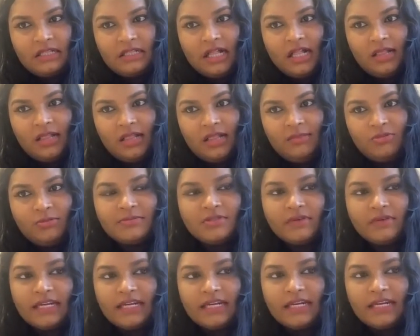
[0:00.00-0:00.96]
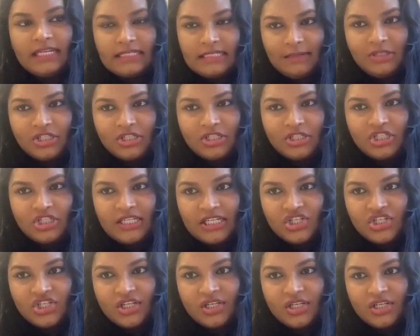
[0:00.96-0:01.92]
mental health problems or any established
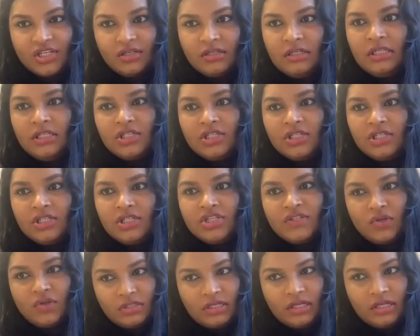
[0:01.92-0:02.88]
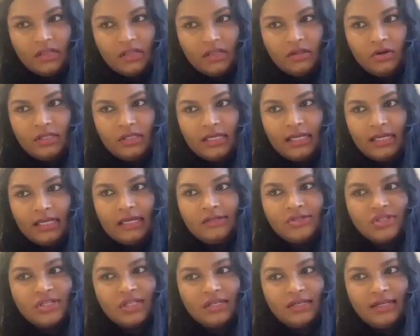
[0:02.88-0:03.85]
addiction. She's not an alcoholic.
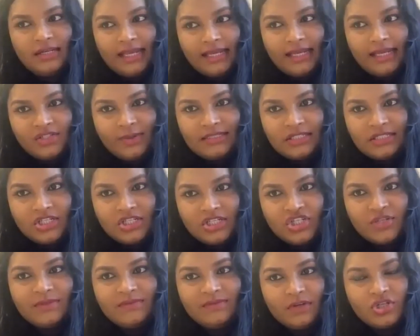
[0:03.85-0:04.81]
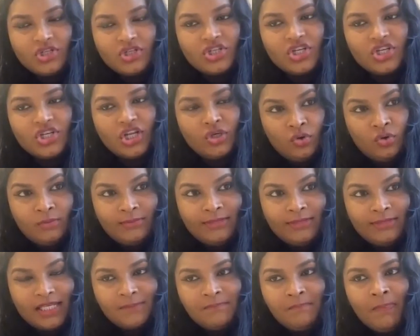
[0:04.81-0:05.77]
Until her late 20s, she was functioning
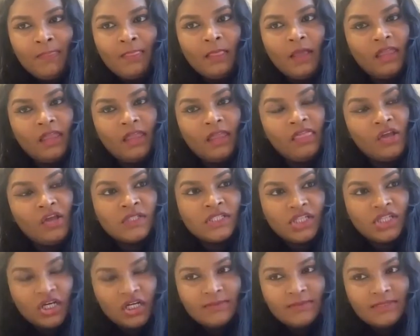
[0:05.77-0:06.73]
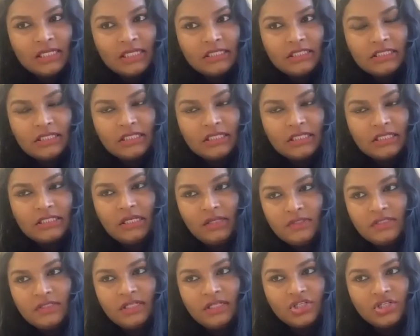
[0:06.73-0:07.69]
normally. In those circumstances,
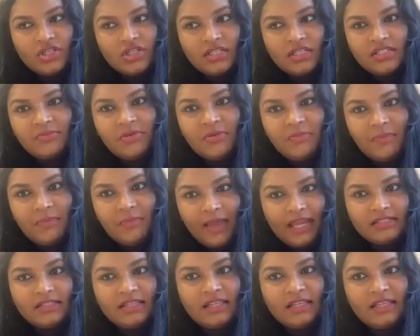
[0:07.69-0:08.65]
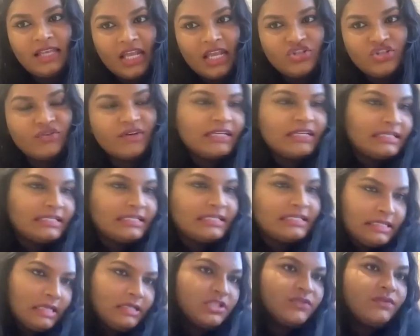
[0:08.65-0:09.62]
close attention needed to be paid to the nature and
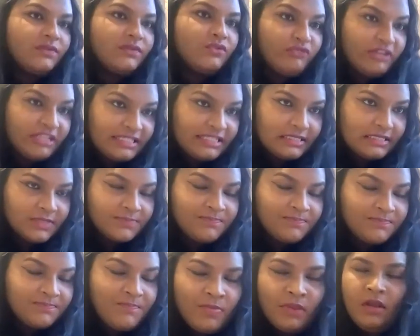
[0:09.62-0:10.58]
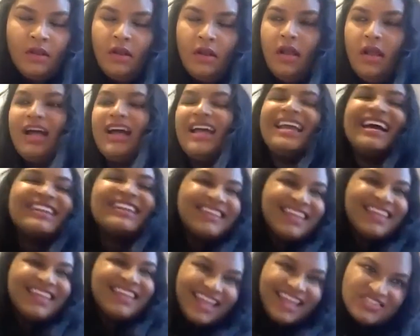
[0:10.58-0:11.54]
extent of the risk. I had a
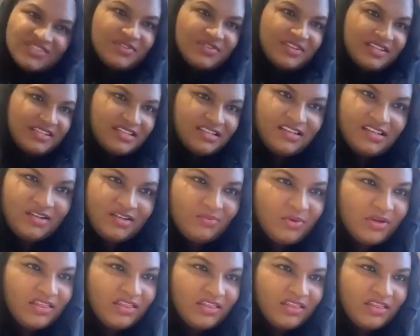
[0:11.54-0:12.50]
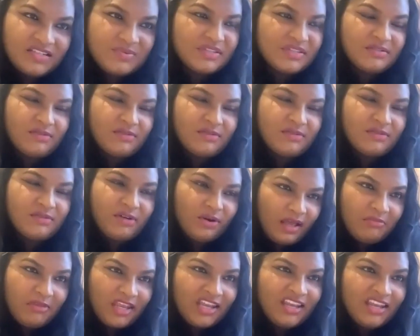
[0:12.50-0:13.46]
case recently where this was
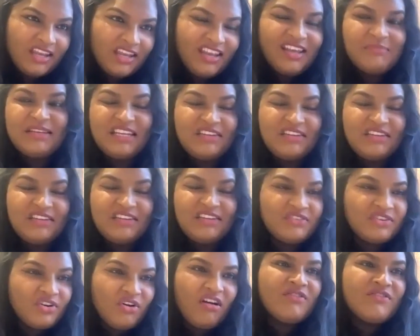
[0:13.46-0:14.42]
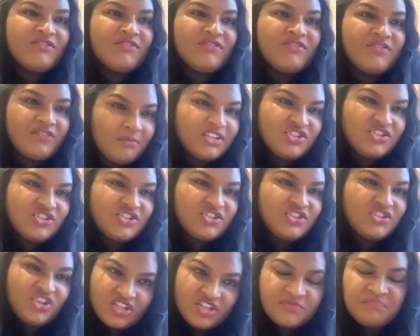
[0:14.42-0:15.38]
thrown at me, believe it or not, from the
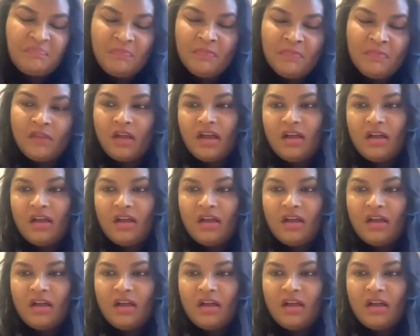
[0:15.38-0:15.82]
judge,